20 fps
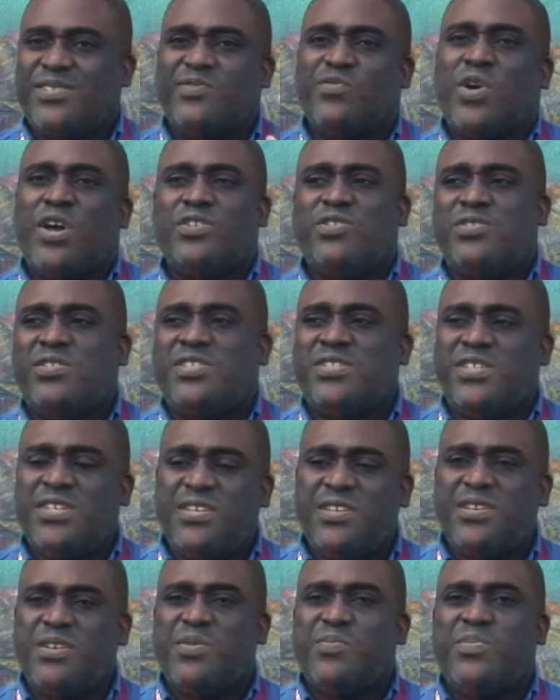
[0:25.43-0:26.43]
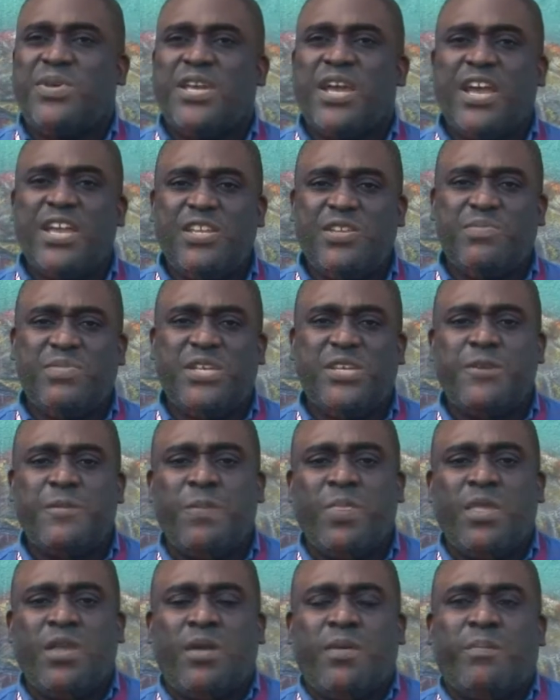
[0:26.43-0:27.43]
of what you see behind me,
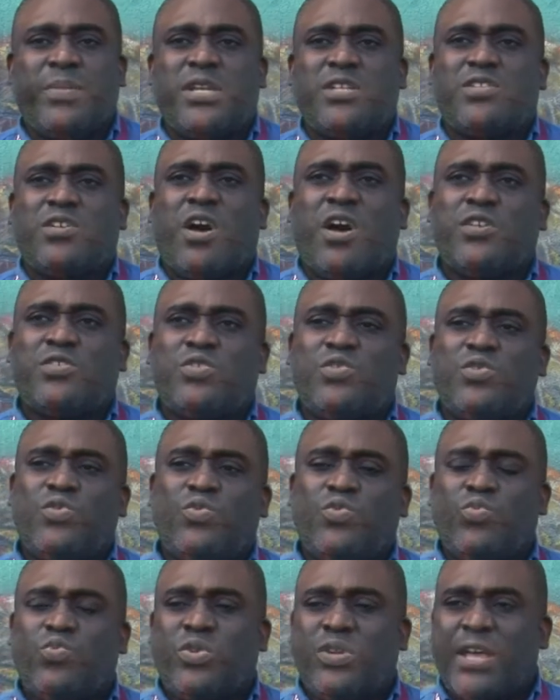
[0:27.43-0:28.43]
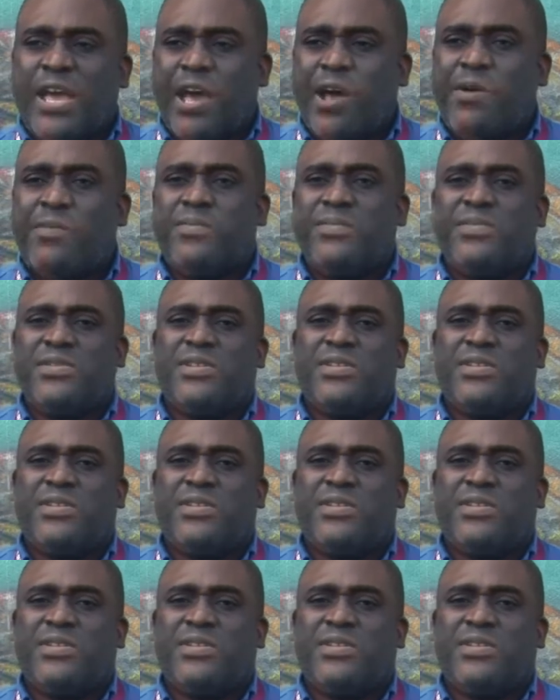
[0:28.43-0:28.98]
but it also would help